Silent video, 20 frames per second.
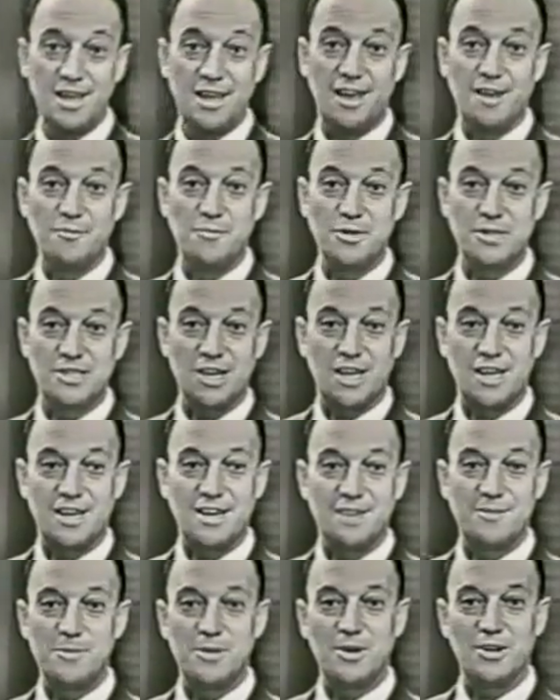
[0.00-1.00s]
of which I
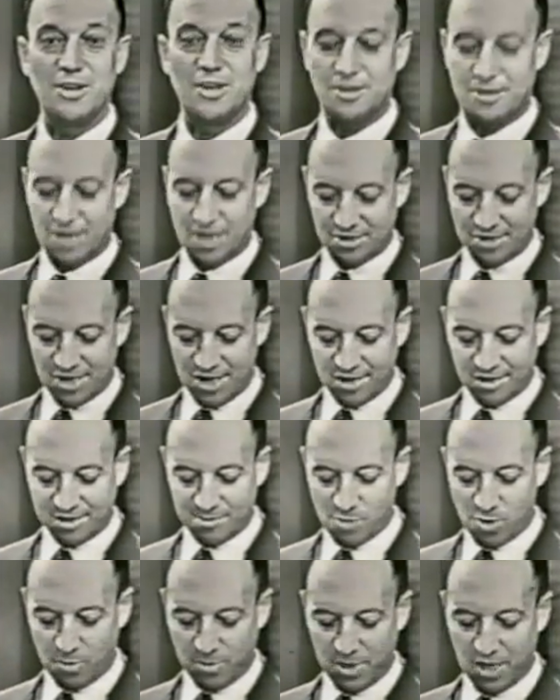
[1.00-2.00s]
can merely touch on at the
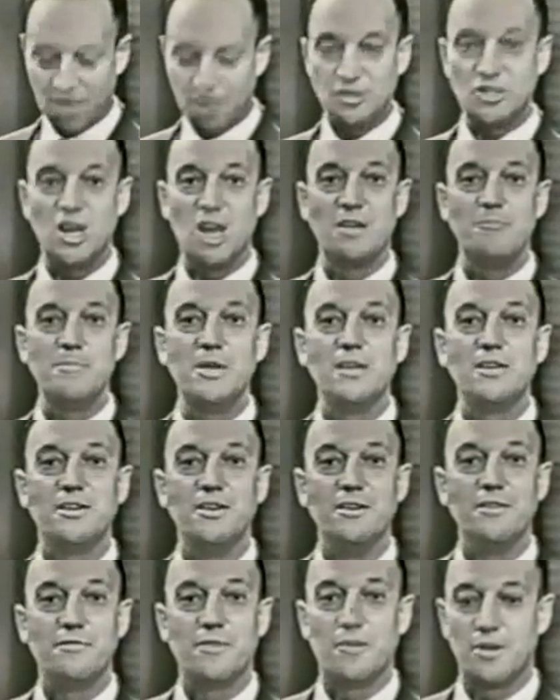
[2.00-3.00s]
moment. John
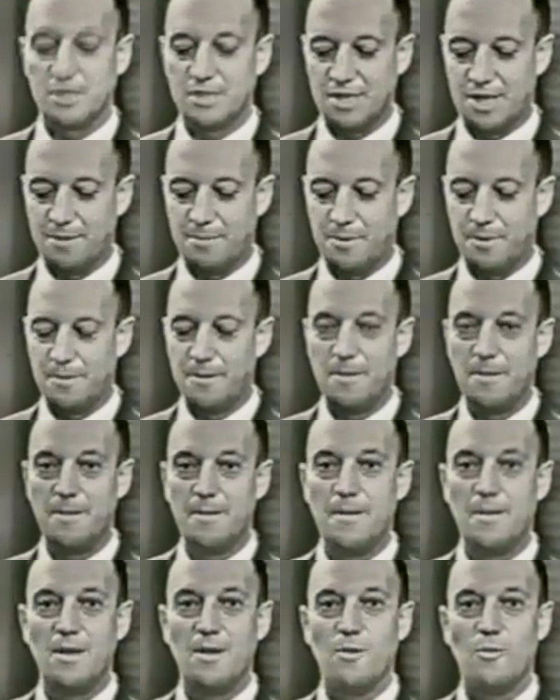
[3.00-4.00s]
Milton, for example,
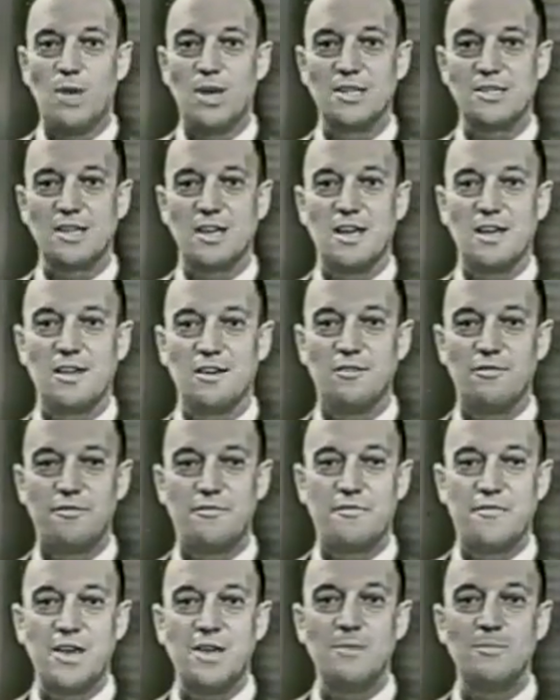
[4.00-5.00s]
was a
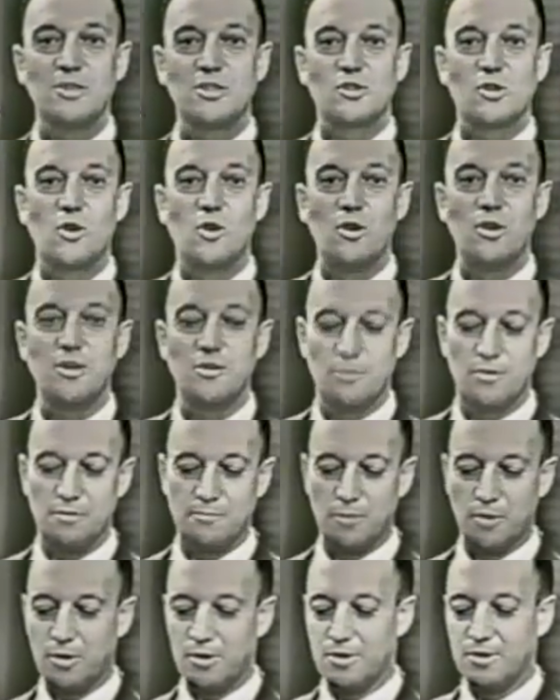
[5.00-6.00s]
famous coiner
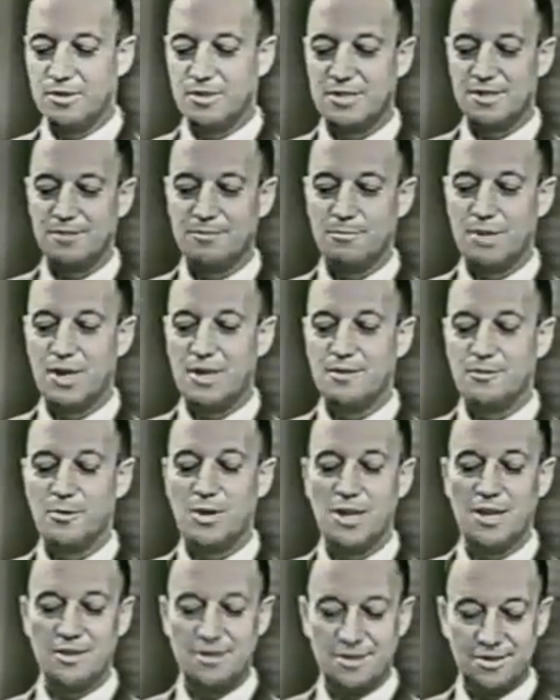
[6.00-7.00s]
of words. By the
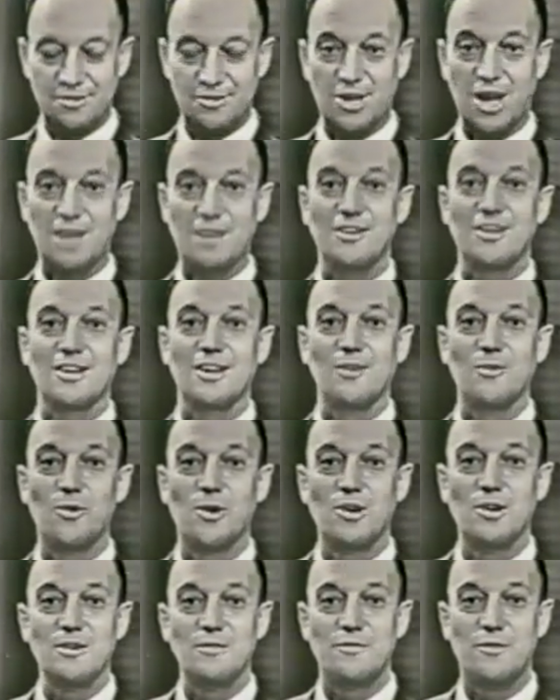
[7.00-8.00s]
way, the technical
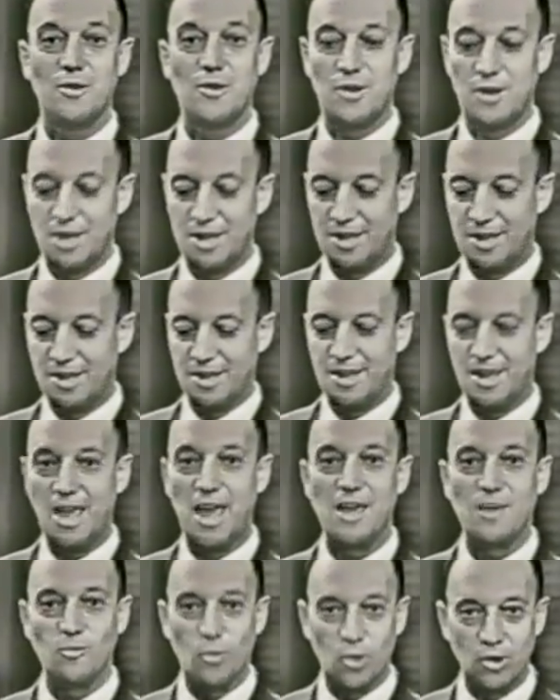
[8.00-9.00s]
word for
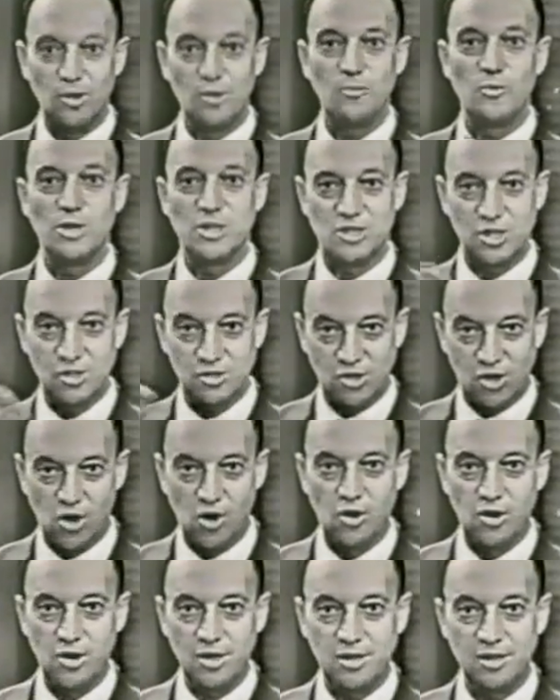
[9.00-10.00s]
a word which is
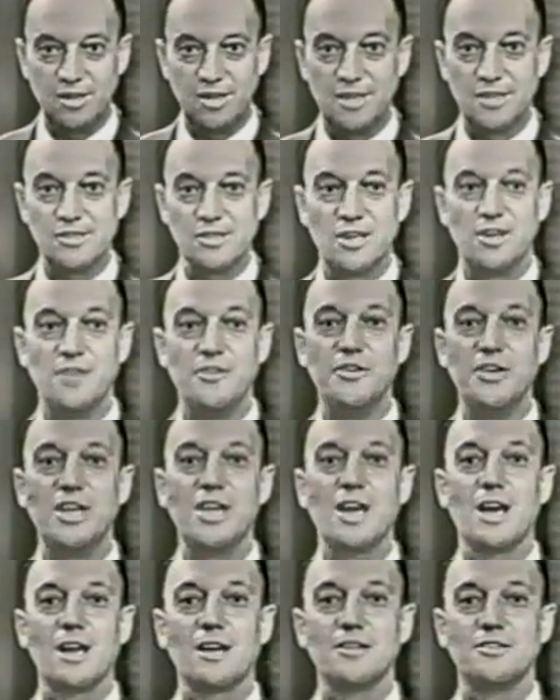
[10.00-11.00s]
coined is a
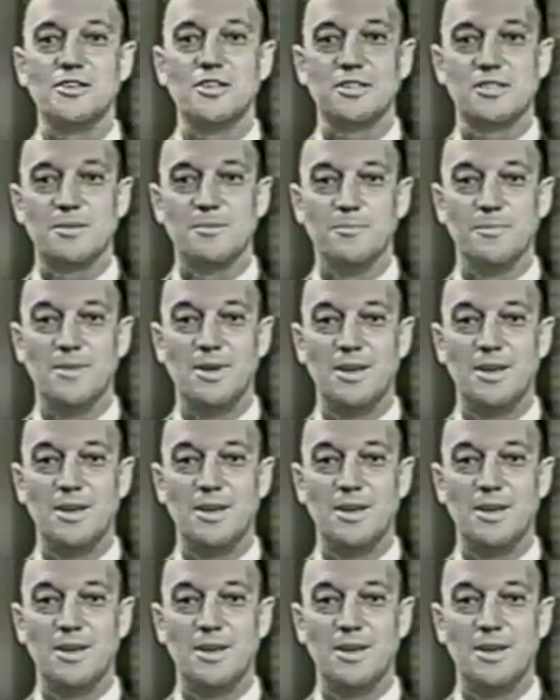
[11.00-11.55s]
neologism.